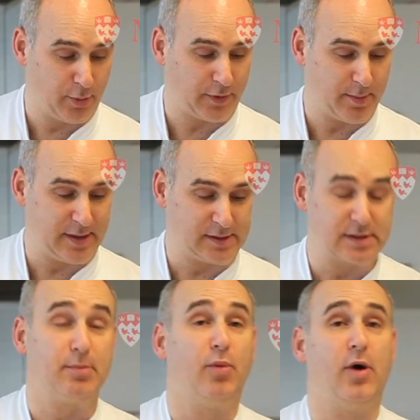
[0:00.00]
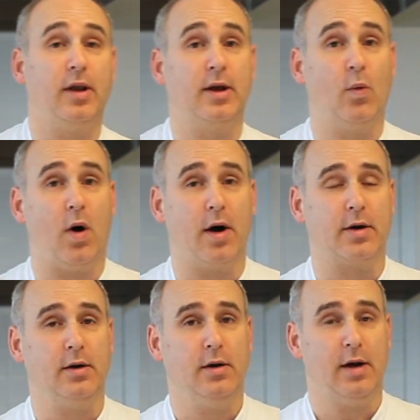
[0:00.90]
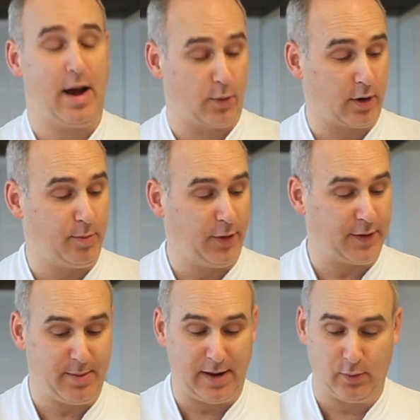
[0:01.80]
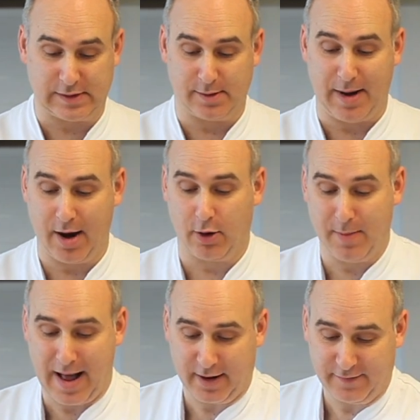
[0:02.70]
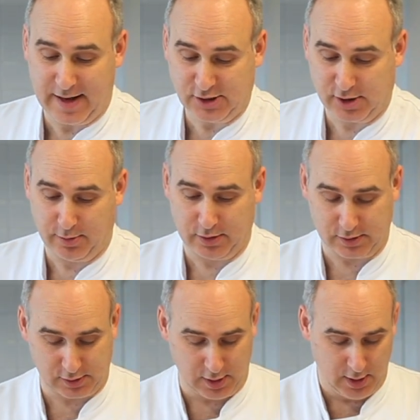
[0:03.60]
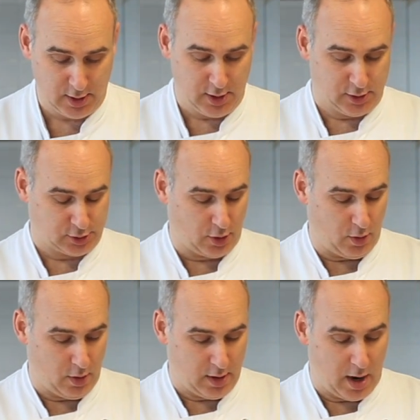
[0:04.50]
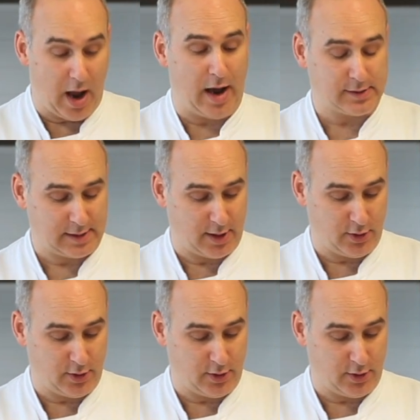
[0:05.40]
to put them into some boiling water, and we're going to put them in with some aromatic vegetables. So I'll tell